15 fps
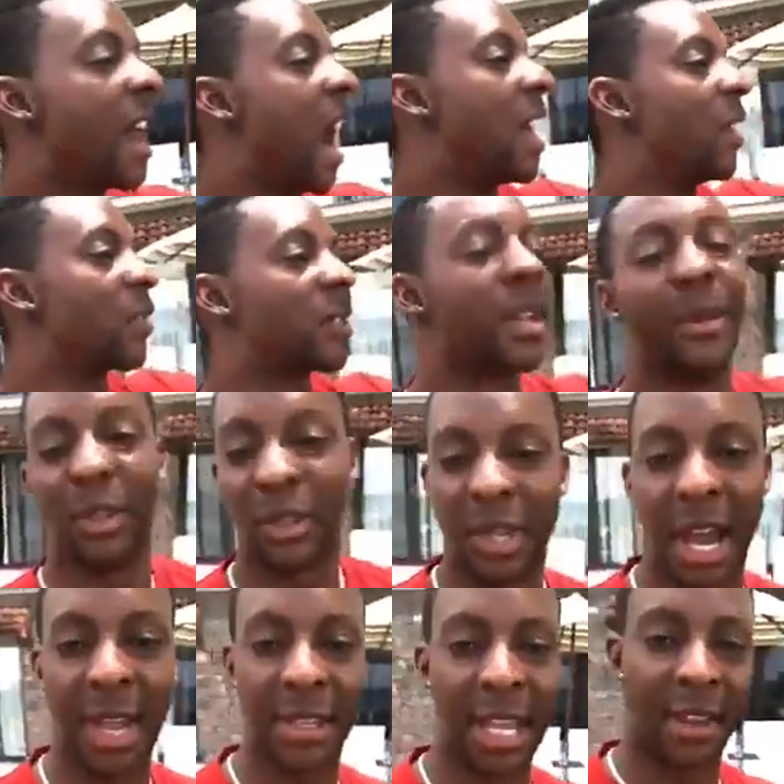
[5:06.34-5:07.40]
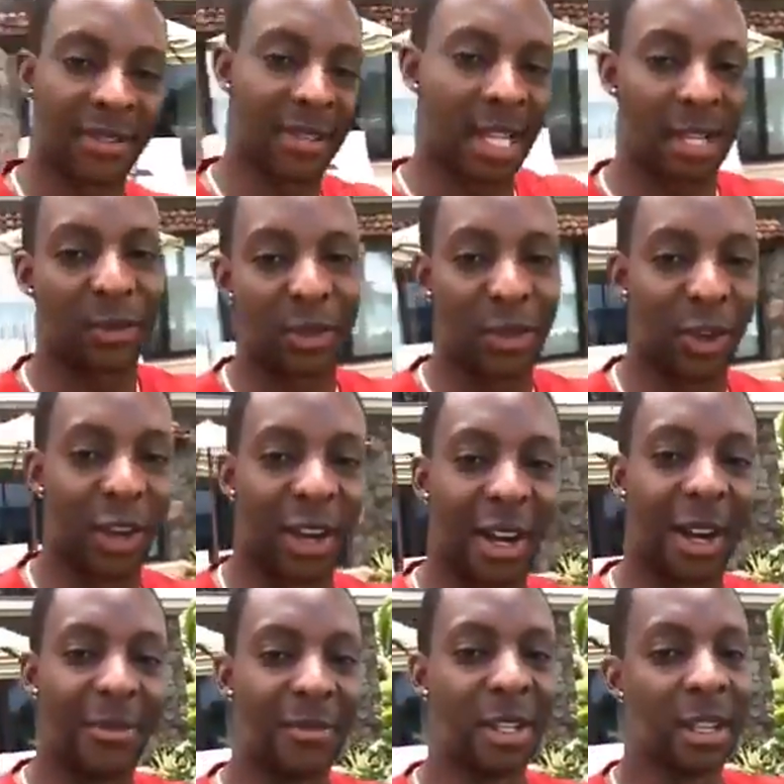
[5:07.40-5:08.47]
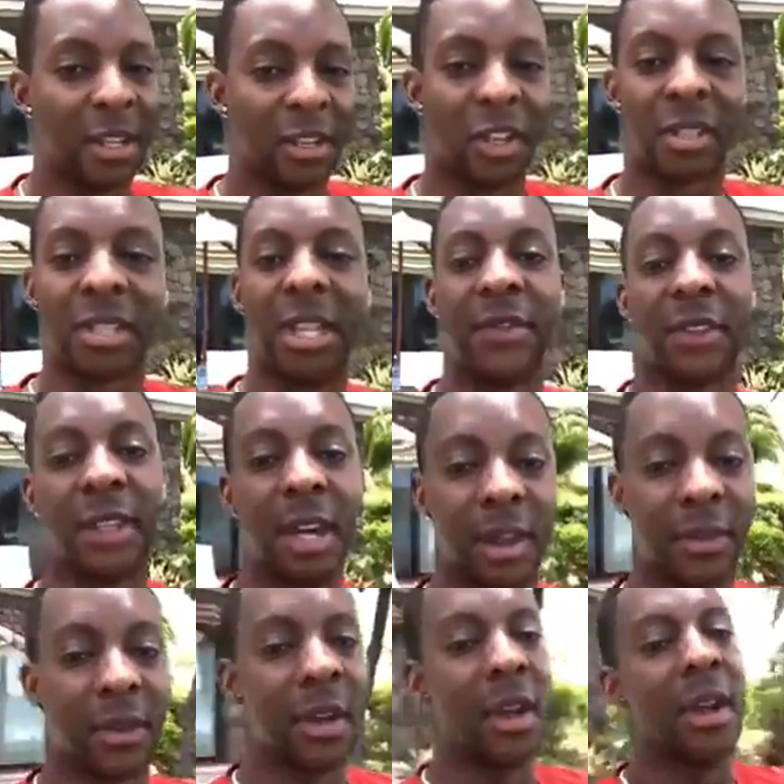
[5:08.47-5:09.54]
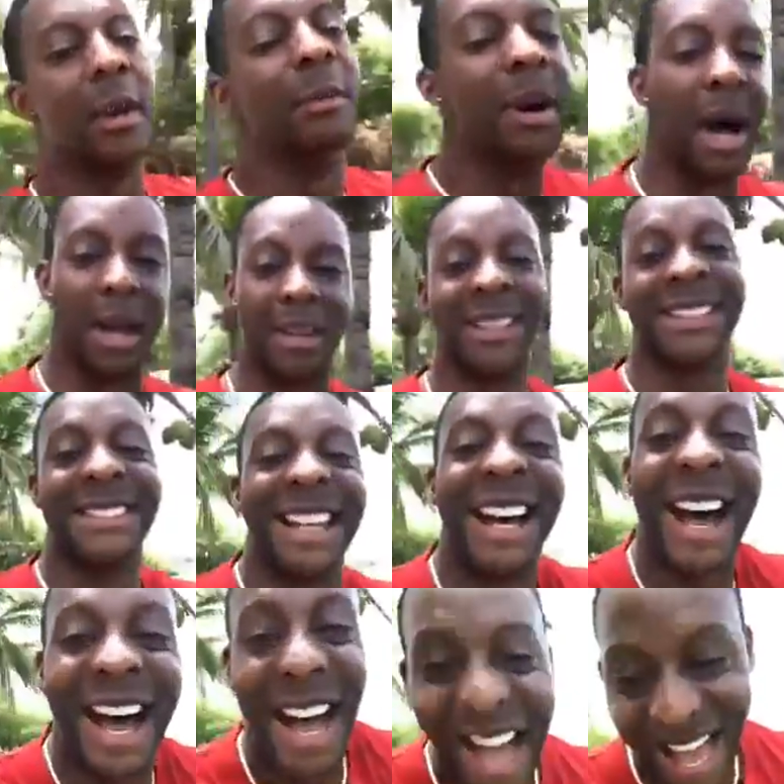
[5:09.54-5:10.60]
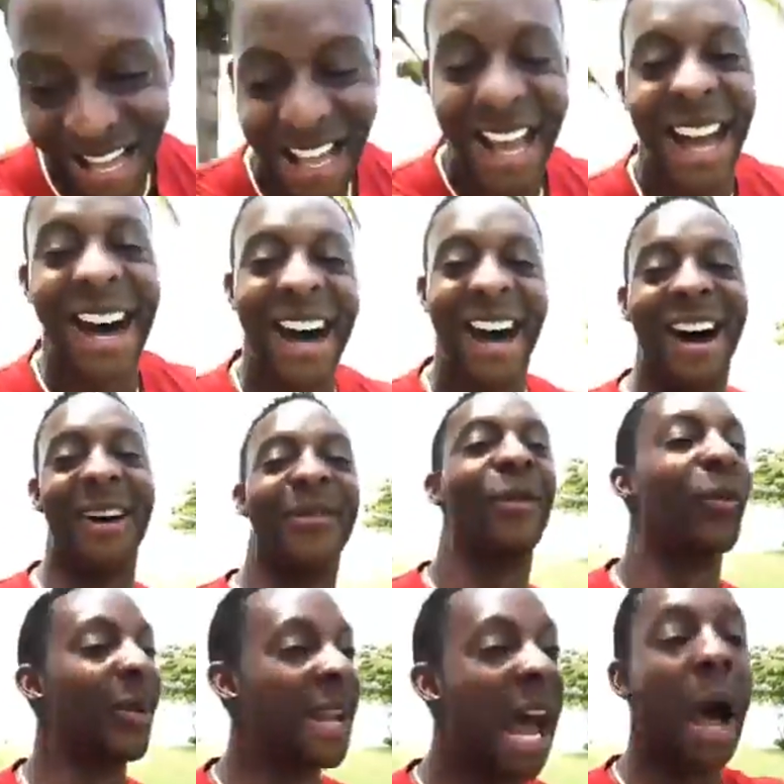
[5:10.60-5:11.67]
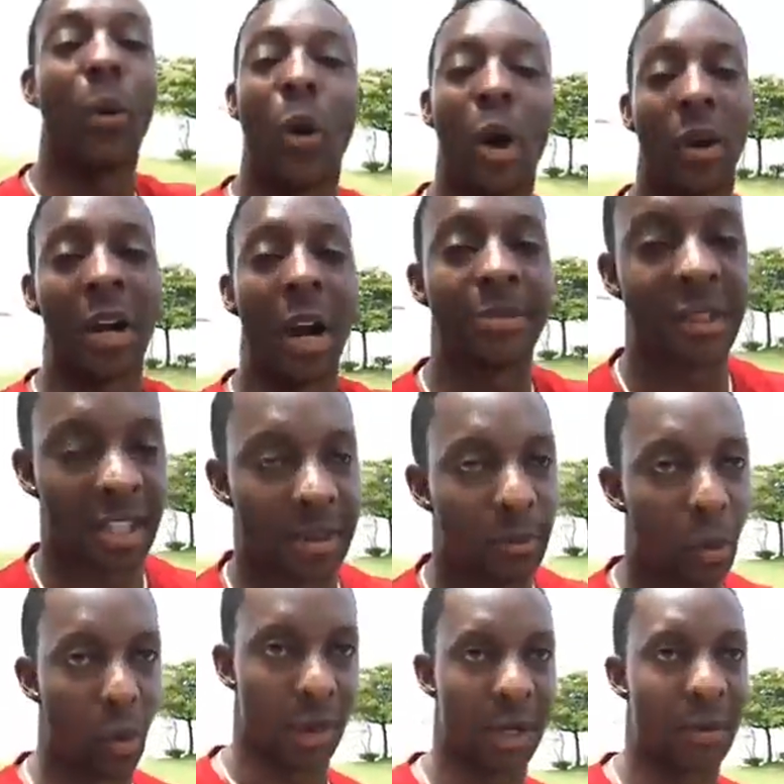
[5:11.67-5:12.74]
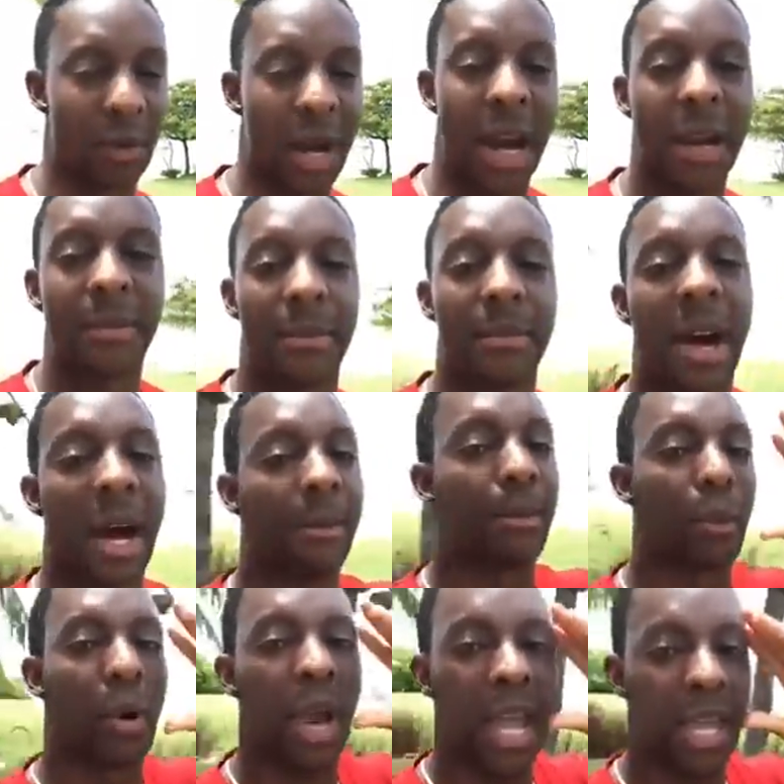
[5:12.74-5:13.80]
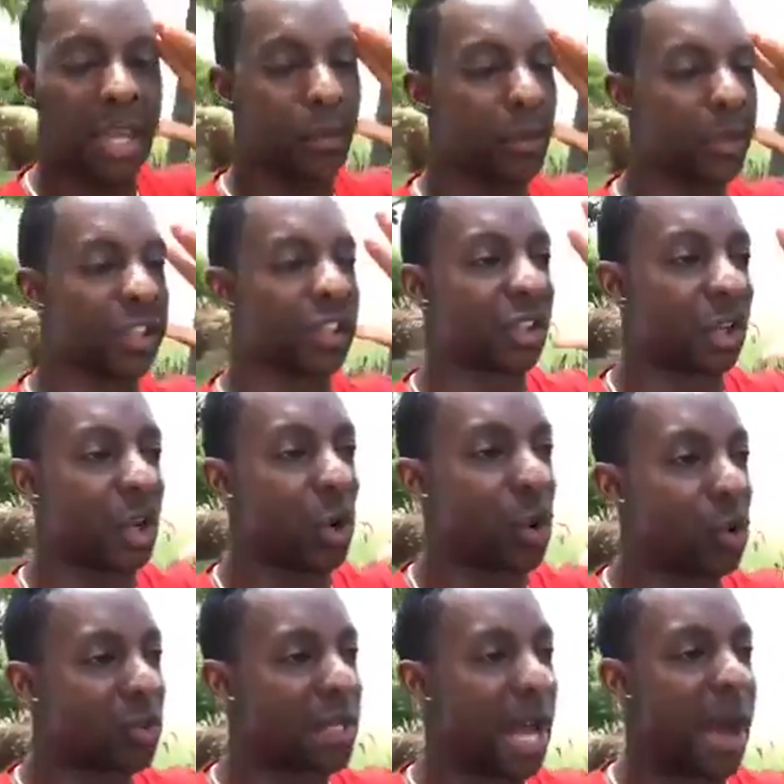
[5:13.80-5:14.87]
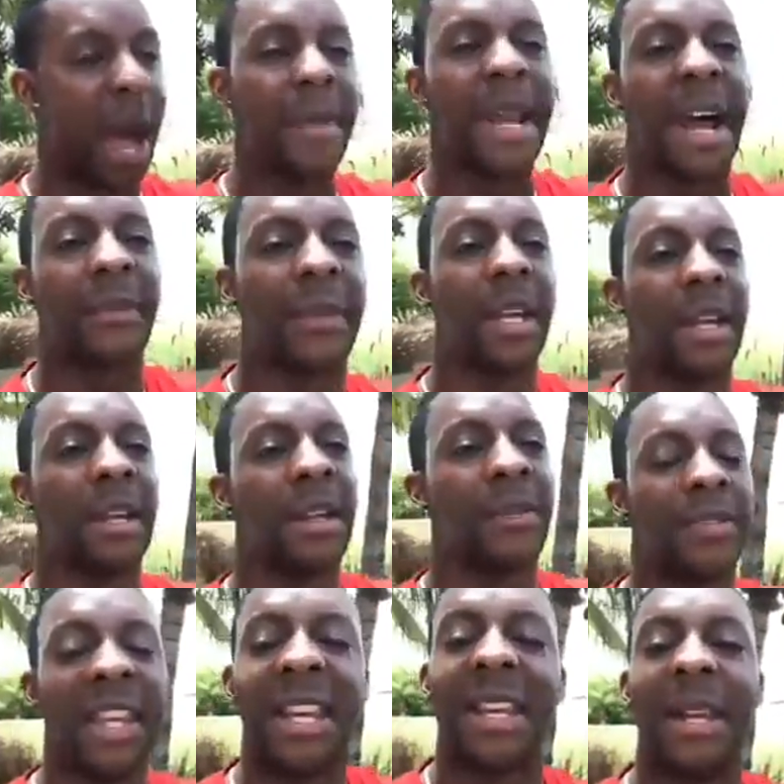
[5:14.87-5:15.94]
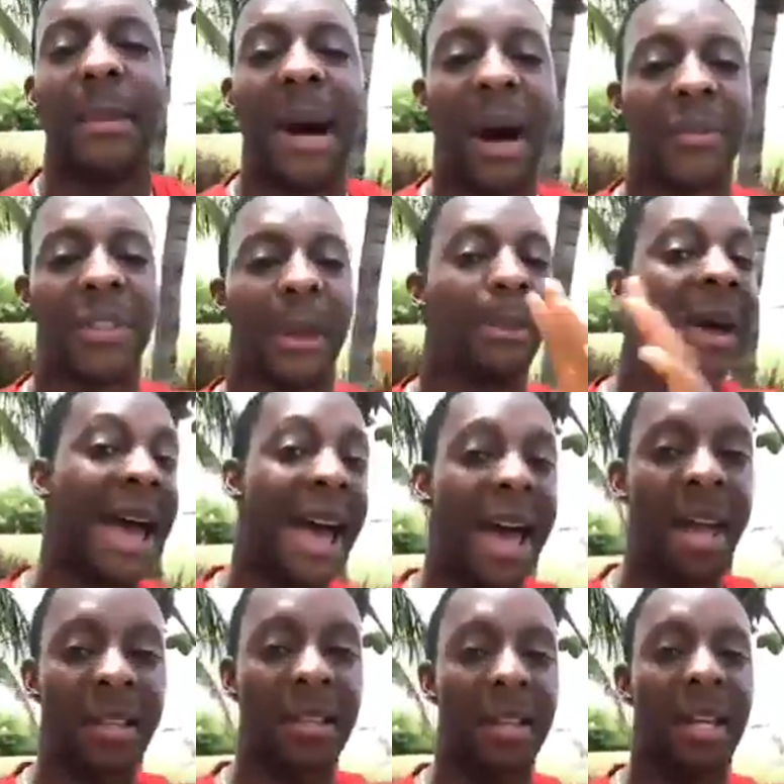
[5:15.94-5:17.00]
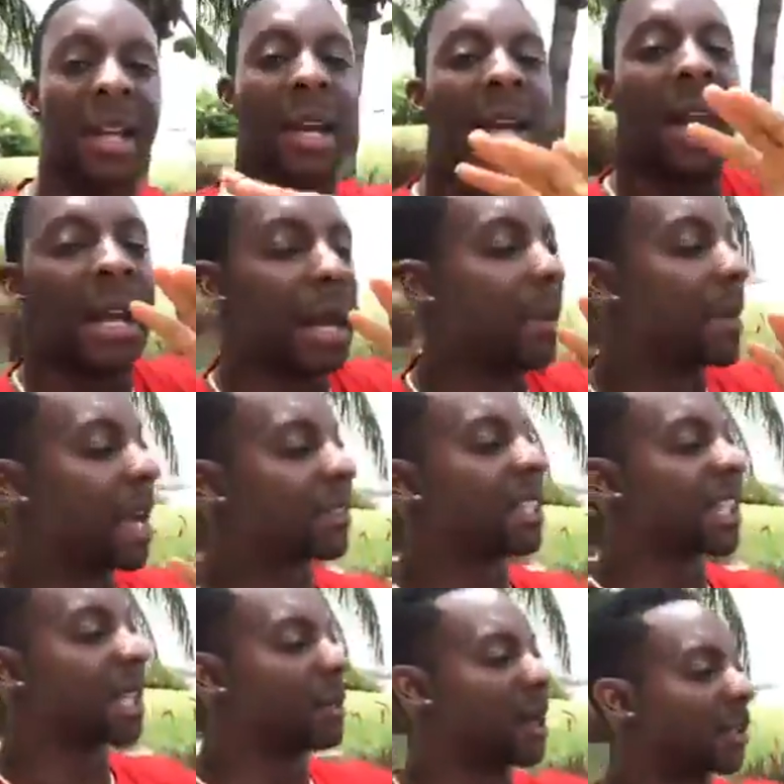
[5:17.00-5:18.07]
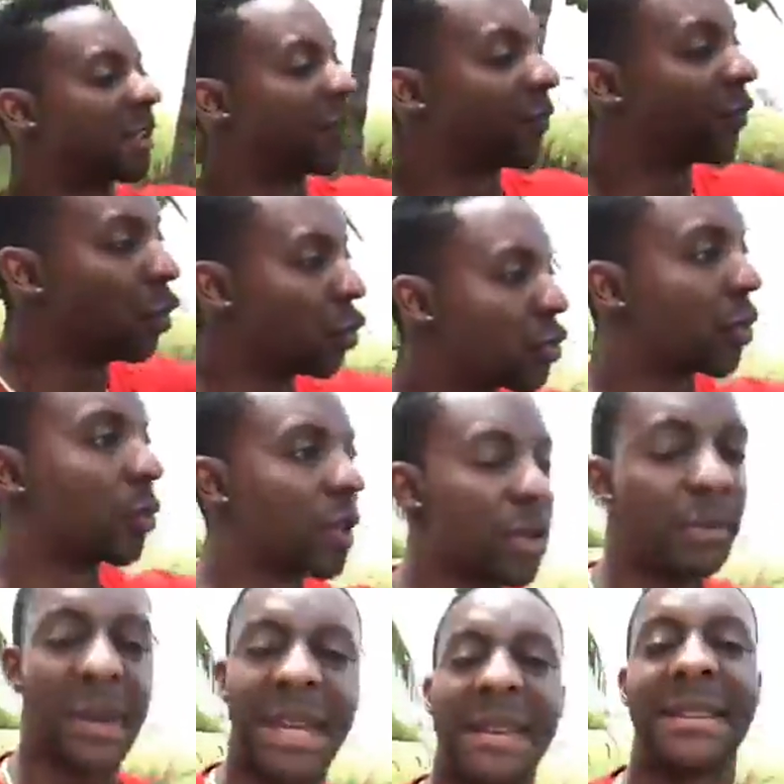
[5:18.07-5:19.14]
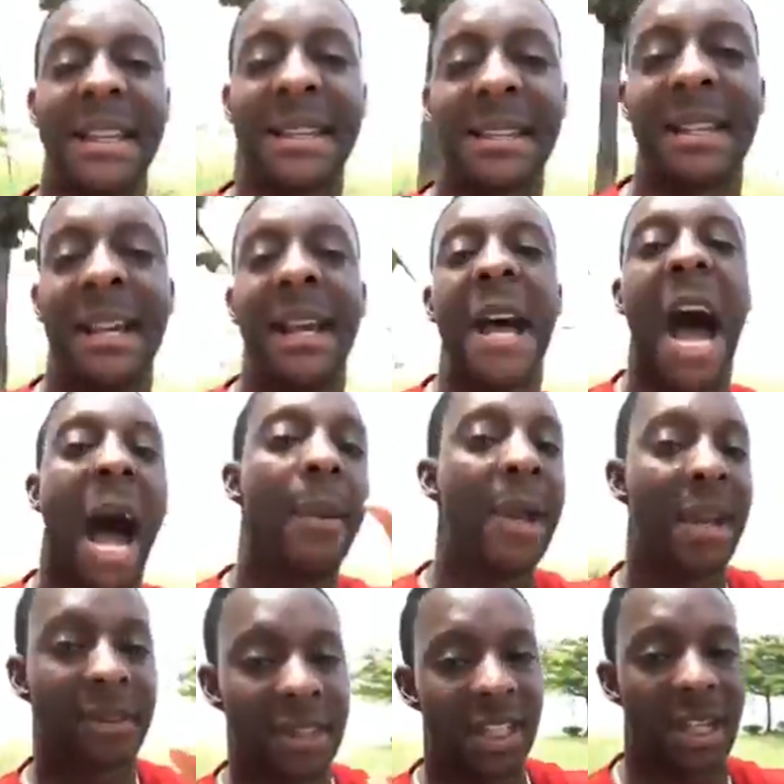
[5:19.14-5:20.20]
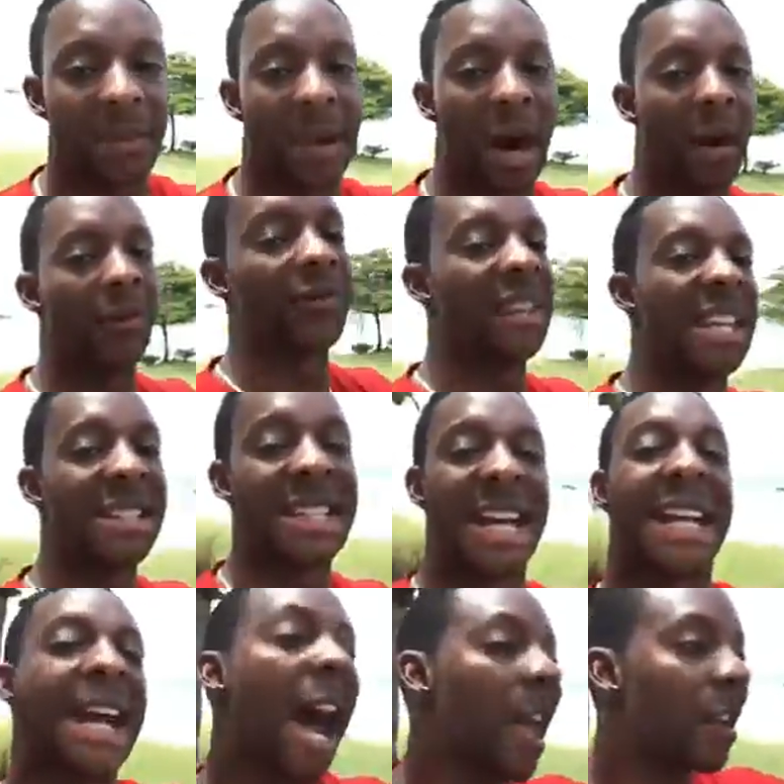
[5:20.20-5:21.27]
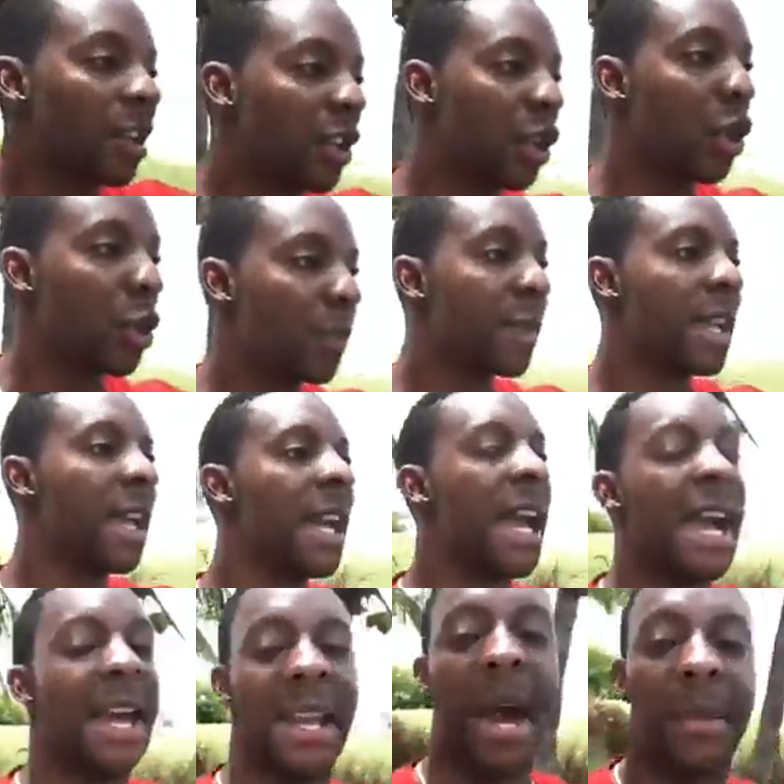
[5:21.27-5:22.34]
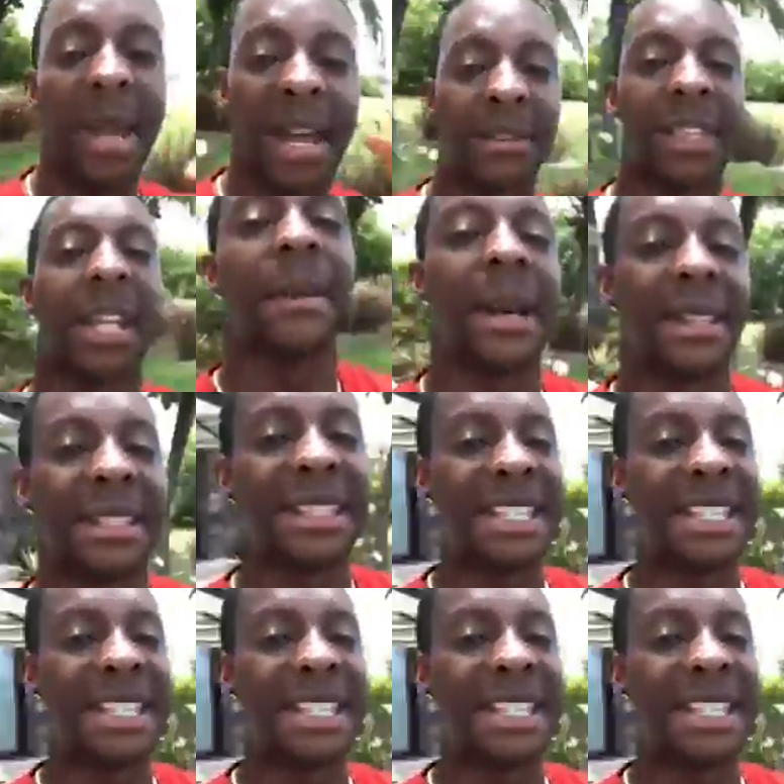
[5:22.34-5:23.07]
I know some of you guys have sex with your significant other, but when I woke up this morning, right, my brain was slowed down. I'm not thinking about the past, and I'm not thinking about the future, which means is I'm not thinking about things I gotta do, and I'm not thinking about the